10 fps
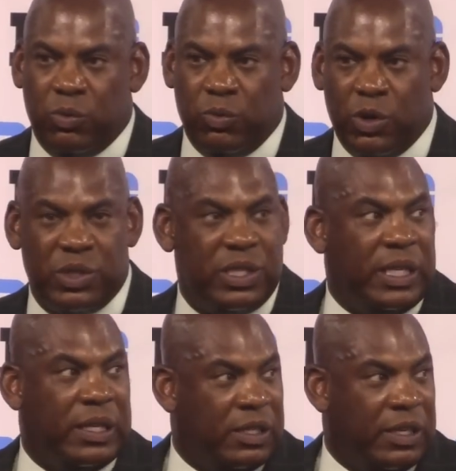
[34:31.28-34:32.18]
We'll see.
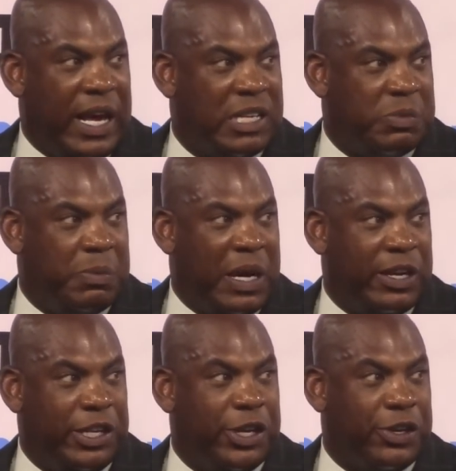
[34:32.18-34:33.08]
You asked me about
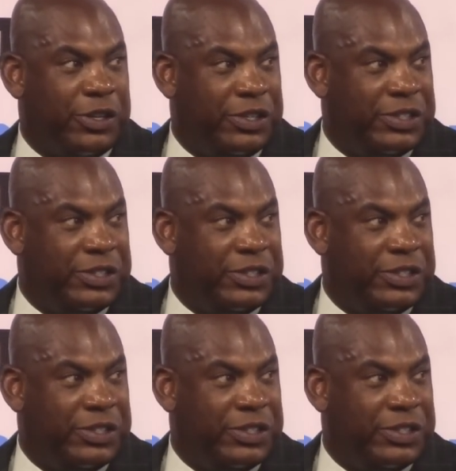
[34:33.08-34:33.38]
a year.